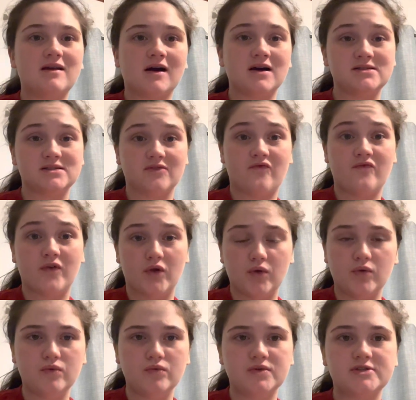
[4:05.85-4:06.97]
kinds of
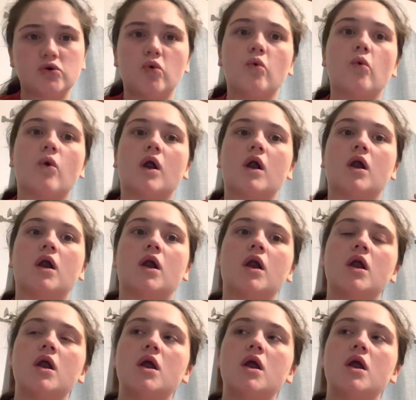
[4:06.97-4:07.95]
foods or